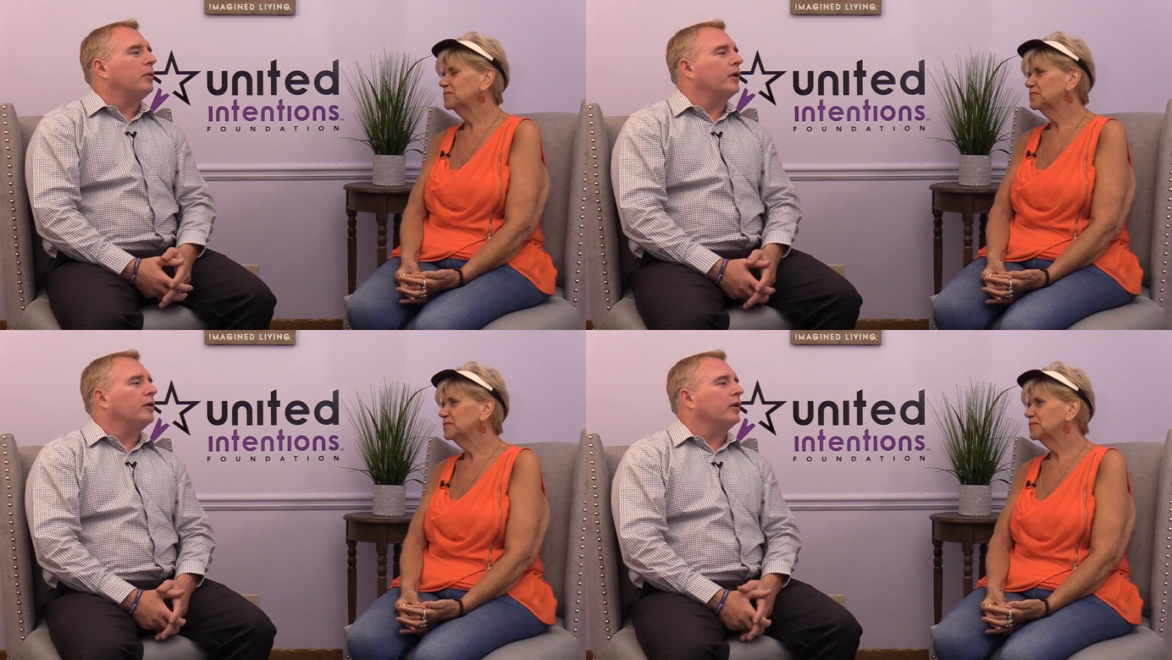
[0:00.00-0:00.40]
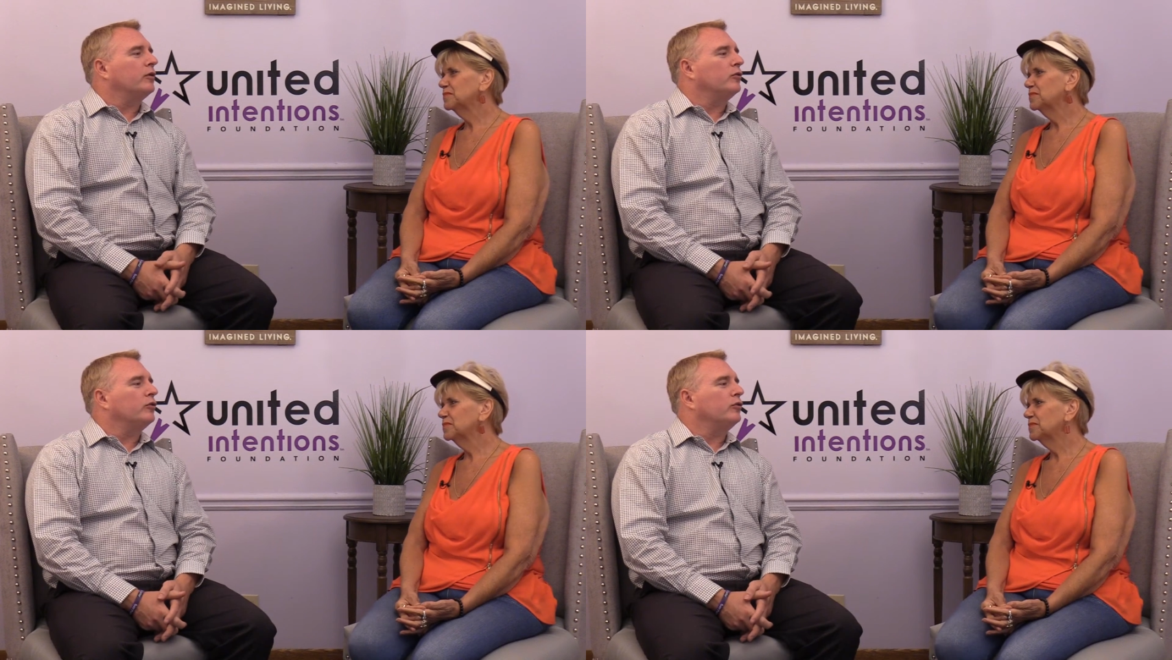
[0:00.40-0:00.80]
Speaker 1: but
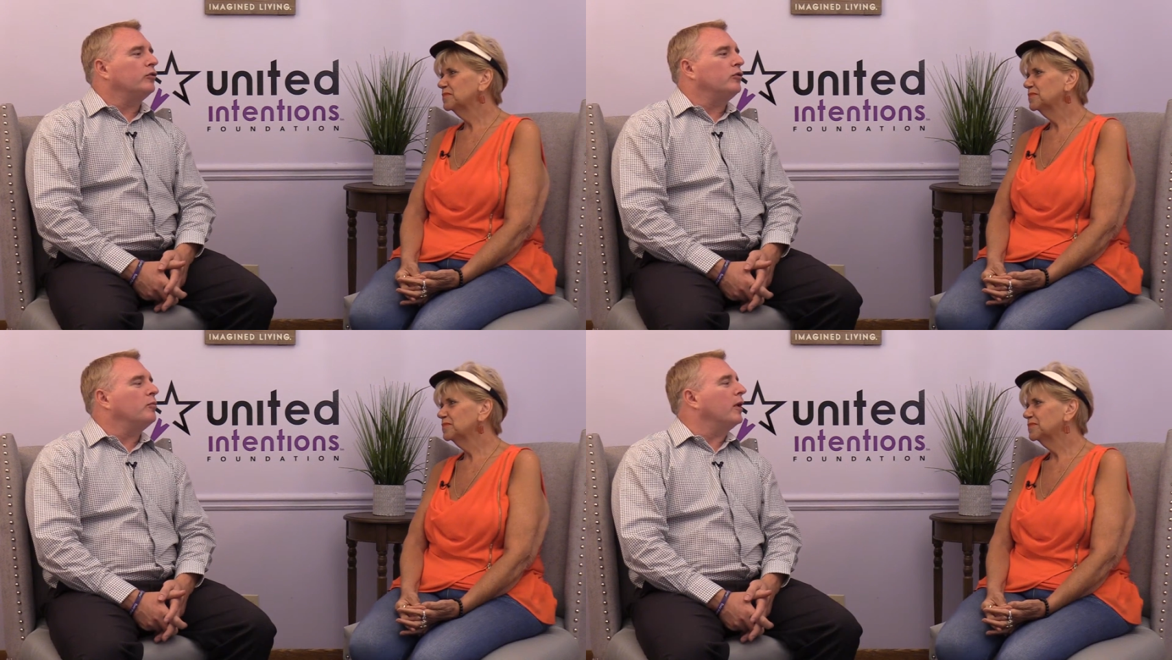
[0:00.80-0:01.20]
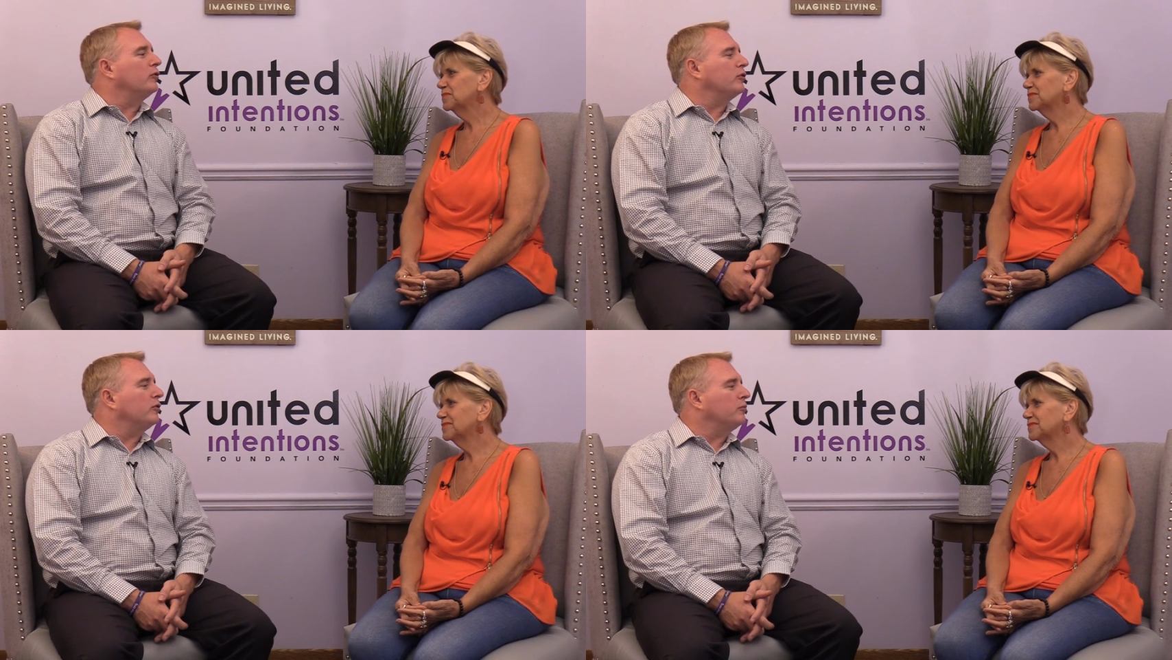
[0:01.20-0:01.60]
you
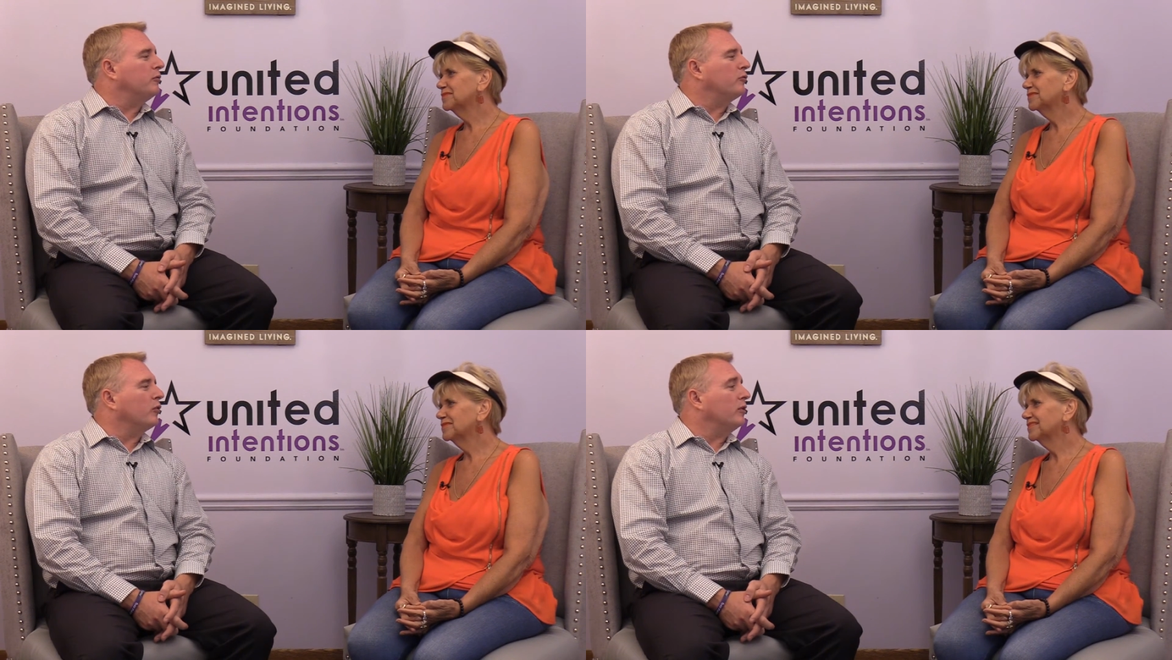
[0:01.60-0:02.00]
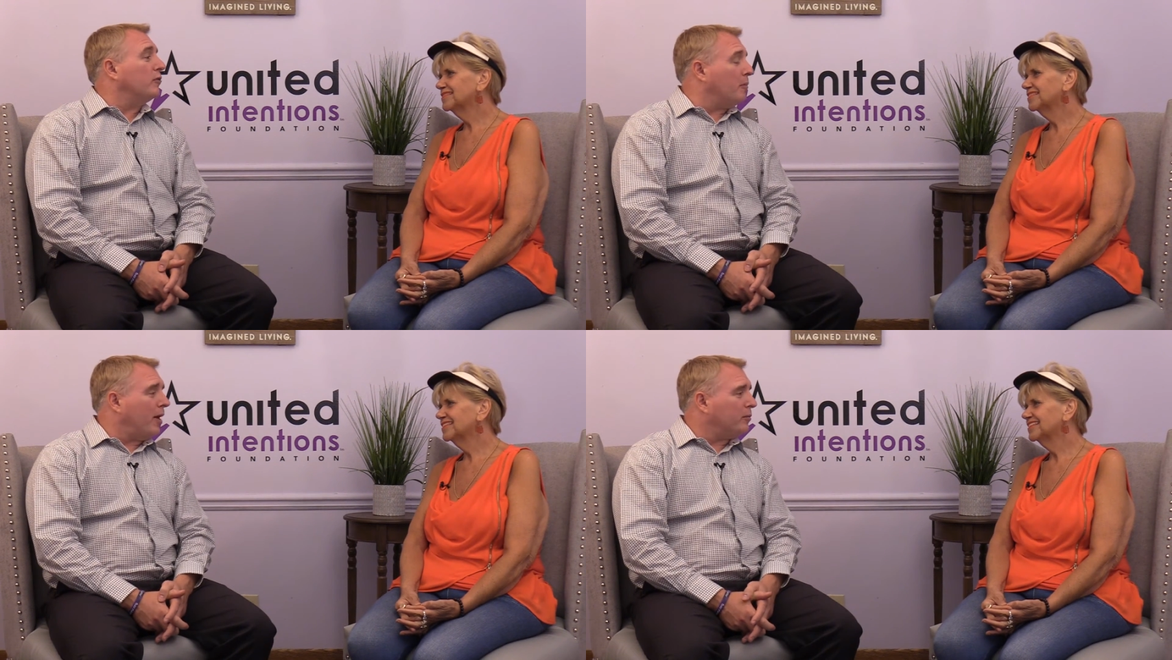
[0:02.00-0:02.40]
mentioned before you
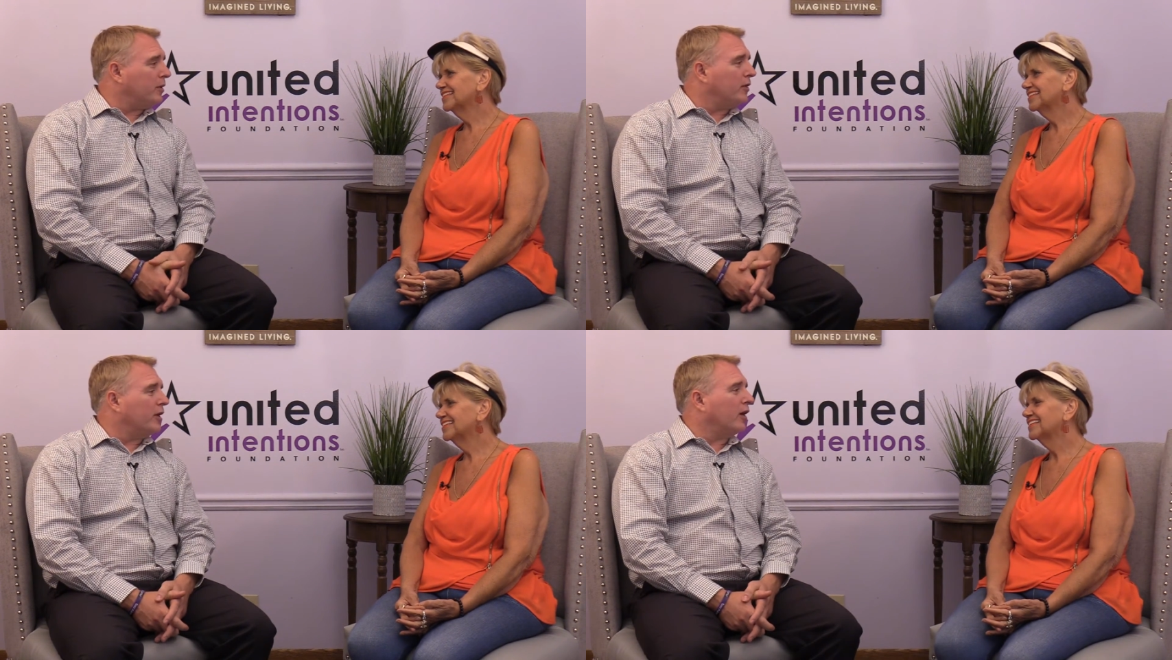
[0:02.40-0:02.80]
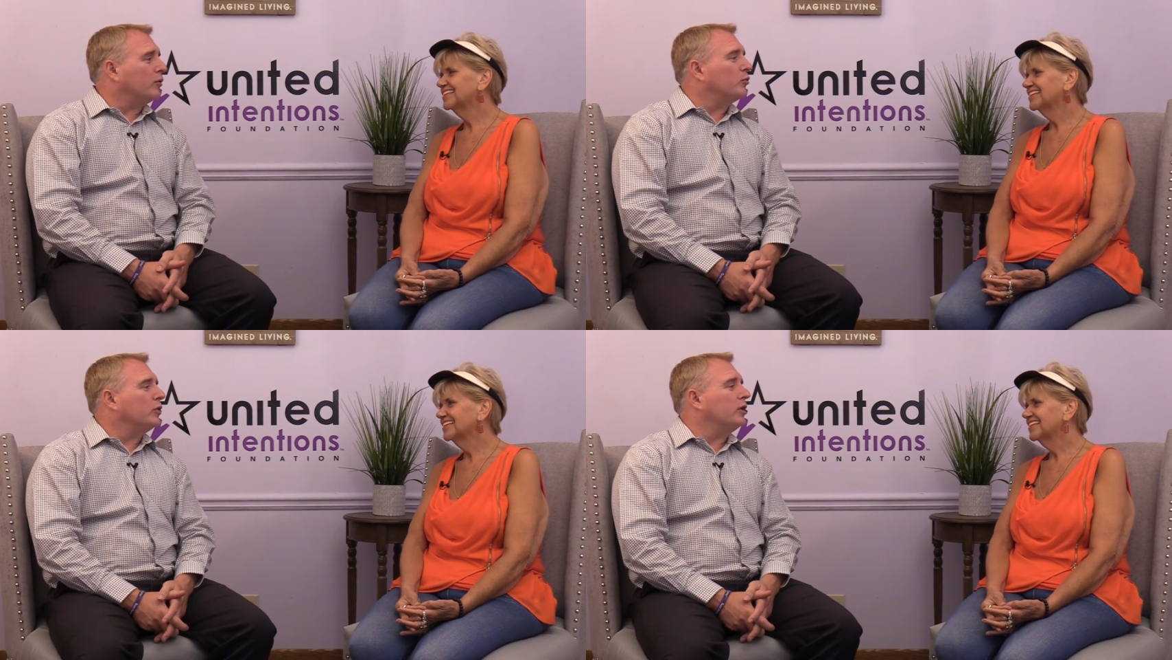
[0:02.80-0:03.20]
even met me
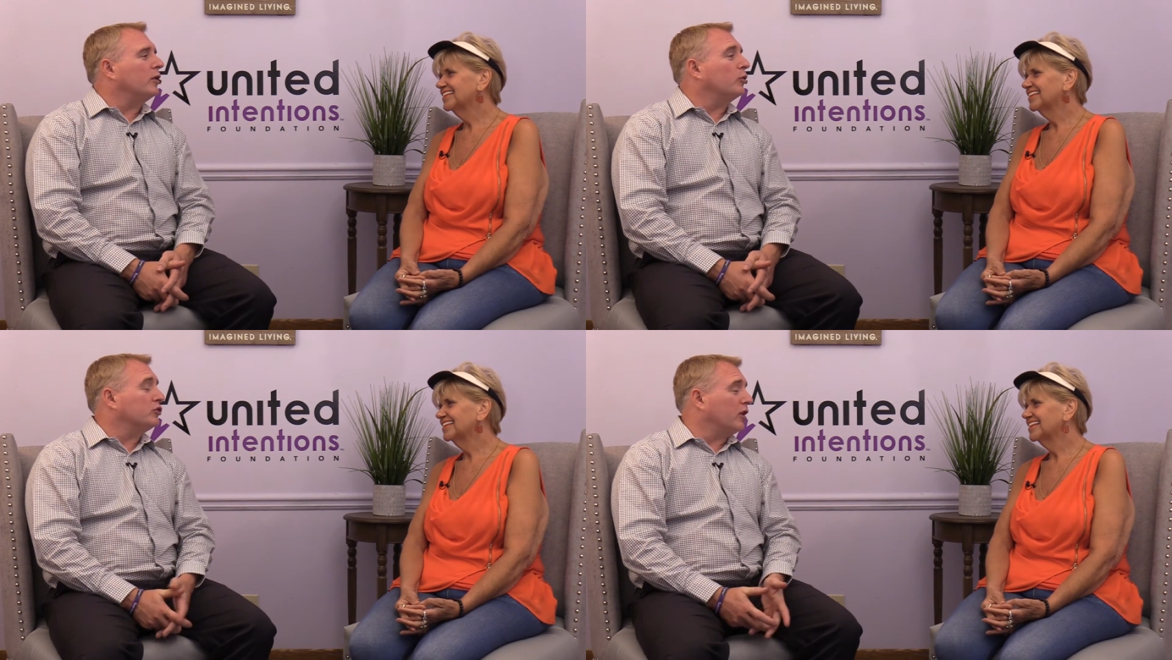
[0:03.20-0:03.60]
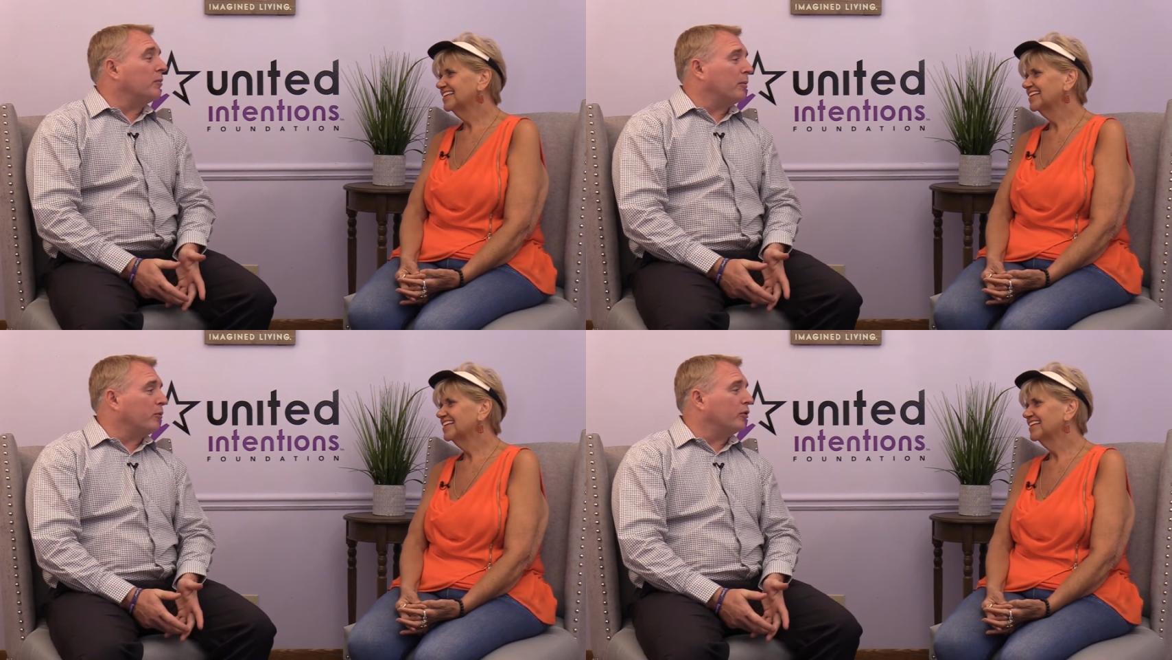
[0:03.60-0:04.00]
that we, once you got
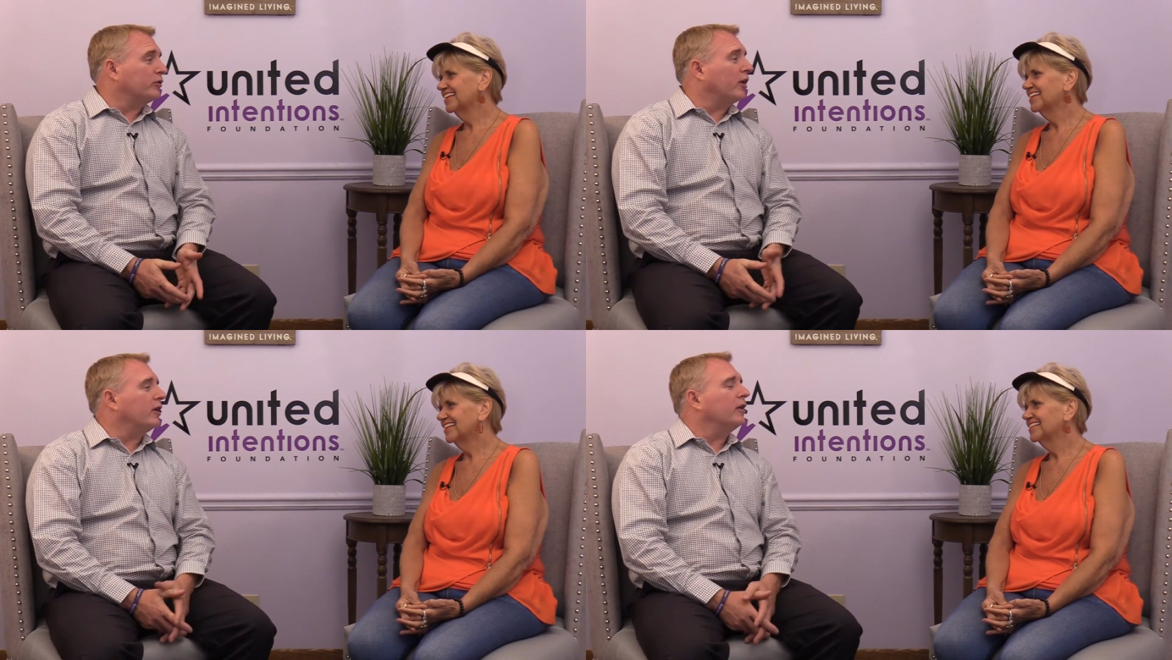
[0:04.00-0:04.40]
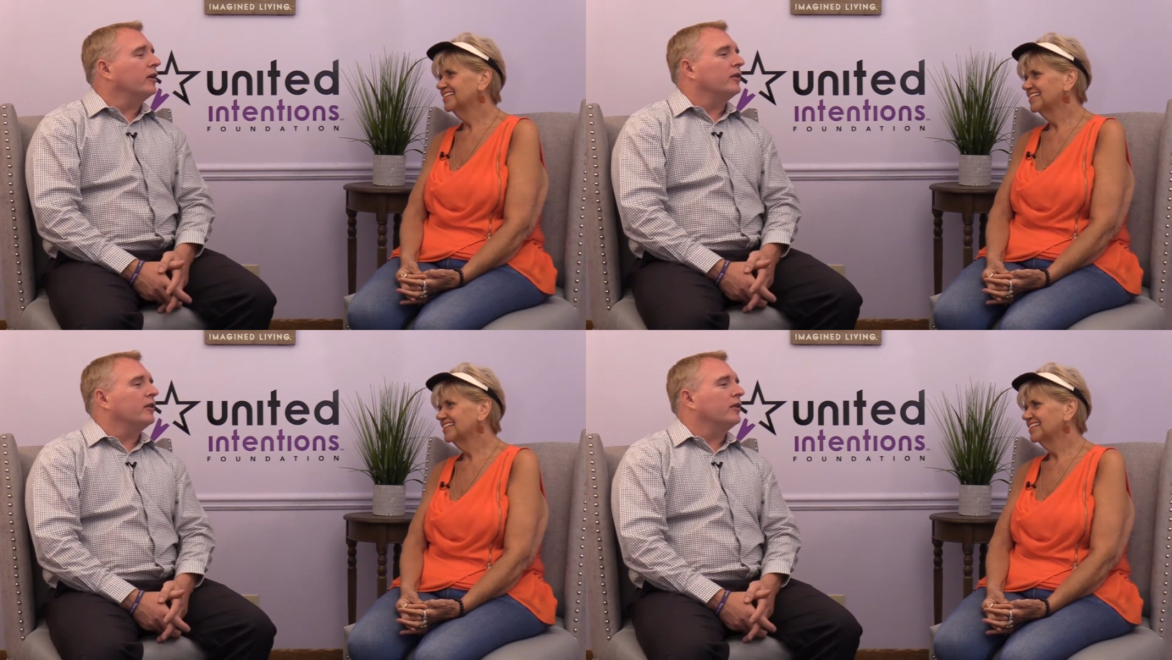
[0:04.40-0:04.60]
my birth date,